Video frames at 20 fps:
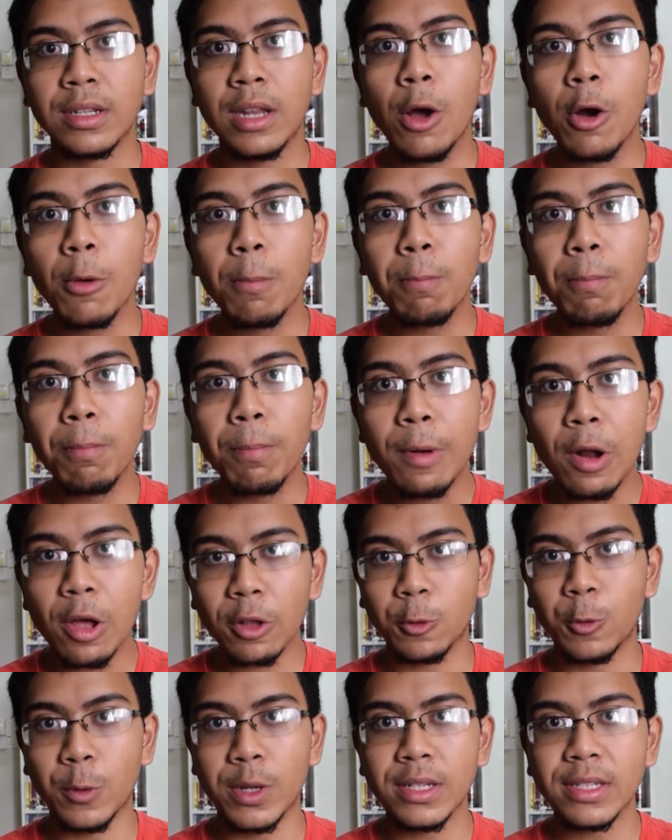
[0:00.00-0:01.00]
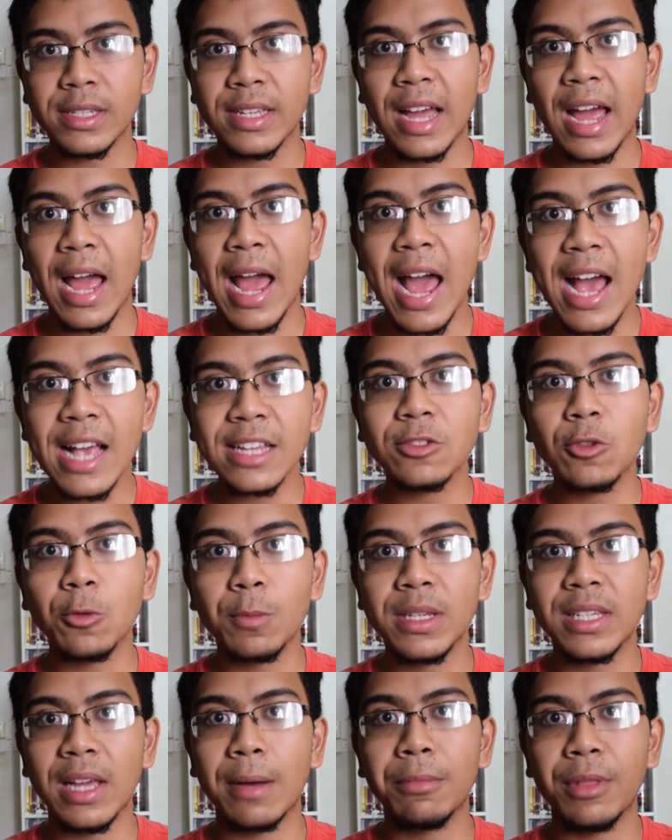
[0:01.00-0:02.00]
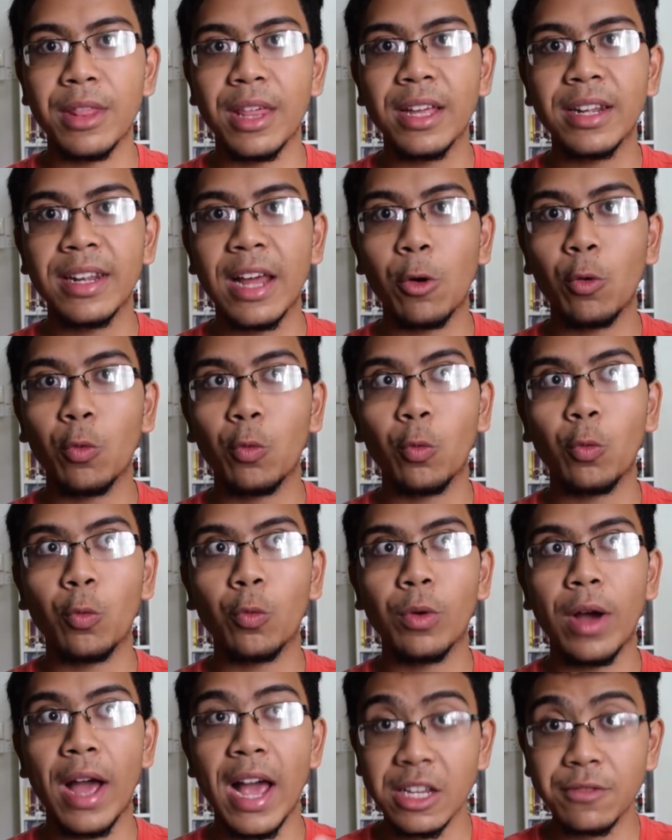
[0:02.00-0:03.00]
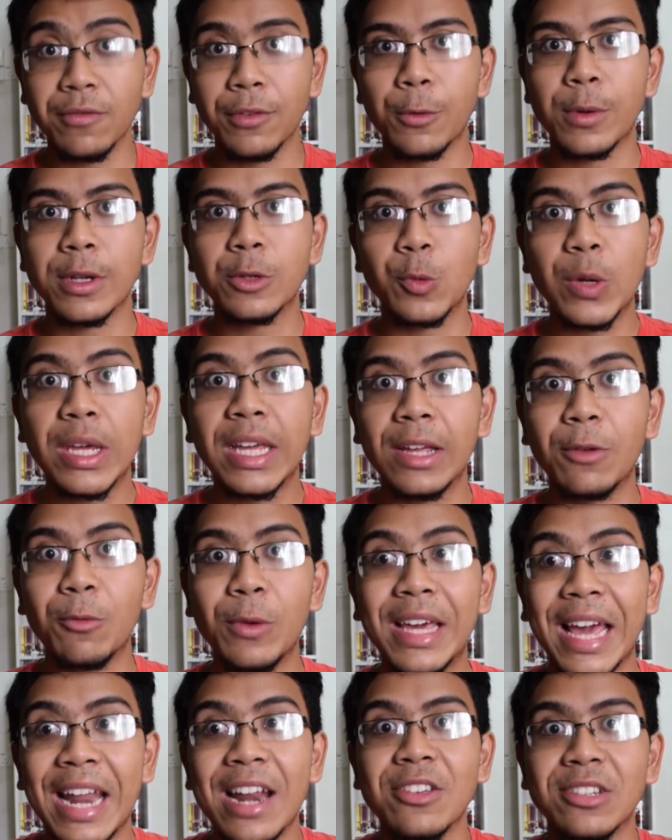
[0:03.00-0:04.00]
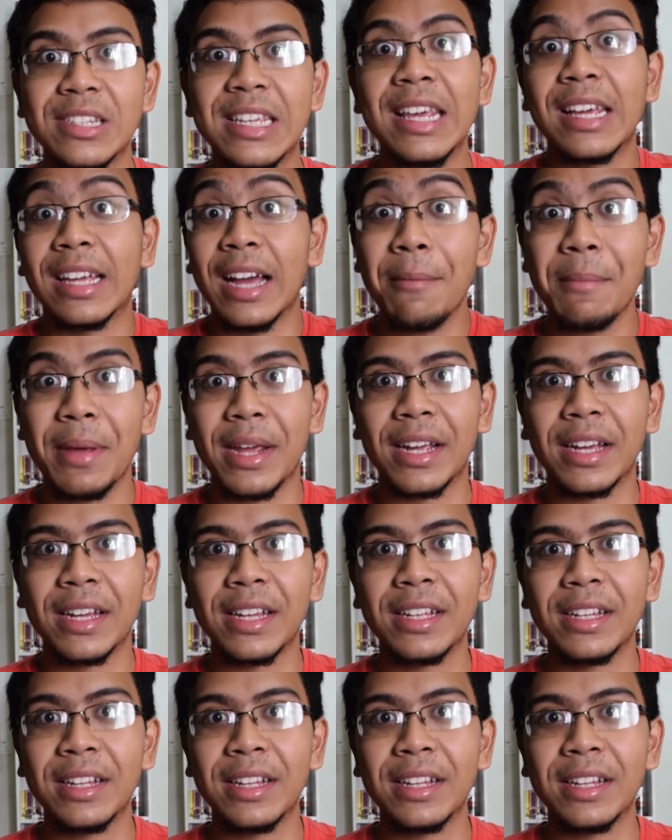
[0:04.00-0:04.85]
Now plot twist has to be something that as viewers we cannot see it coming.